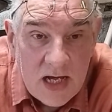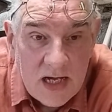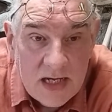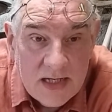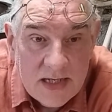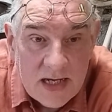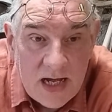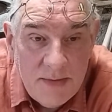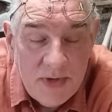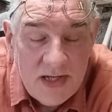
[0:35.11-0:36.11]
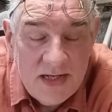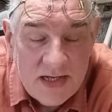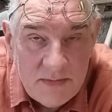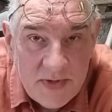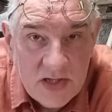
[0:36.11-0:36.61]
and I'm a
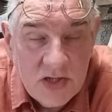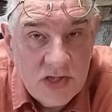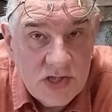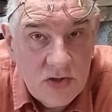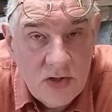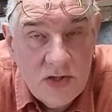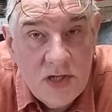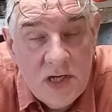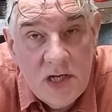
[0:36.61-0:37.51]
little bit concerned